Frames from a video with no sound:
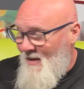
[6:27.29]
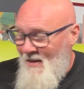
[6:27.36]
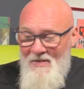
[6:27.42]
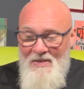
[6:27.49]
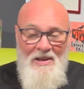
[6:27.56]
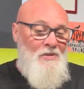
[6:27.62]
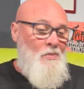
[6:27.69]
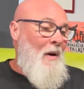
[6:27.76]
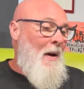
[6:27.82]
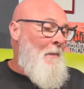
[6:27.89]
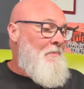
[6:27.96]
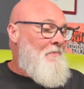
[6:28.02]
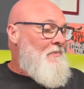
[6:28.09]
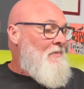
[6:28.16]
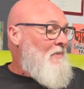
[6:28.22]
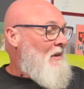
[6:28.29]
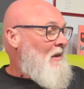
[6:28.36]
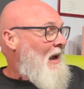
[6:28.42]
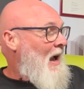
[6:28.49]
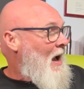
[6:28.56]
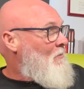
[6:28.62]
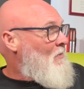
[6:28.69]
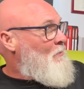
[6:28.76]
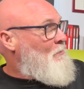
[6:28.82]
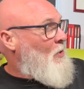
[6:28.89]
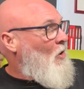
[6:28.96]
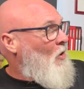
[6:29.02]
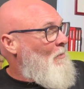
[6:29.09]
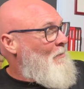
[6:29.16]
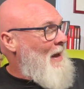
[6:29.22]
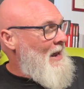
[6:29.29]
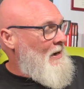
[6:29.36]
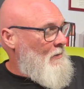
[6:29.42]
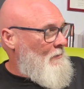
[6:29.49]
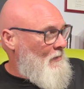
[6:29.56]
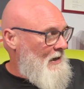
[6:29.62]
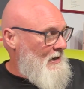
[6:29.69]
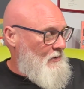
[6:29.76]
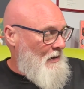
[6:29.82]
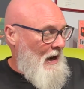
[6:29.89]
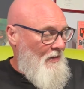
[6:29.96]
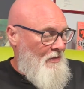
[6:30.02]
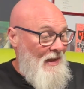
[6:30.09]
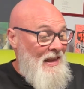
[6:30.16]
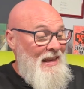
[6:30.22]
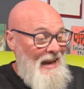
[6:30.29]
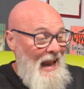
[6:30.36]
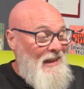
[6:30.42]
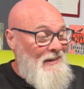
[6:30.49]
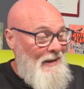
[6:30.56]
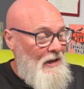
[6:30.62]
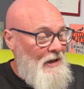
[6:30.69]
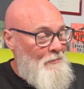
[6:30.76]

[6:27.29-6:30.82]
This one, Paul Badham is, I think, an Anglican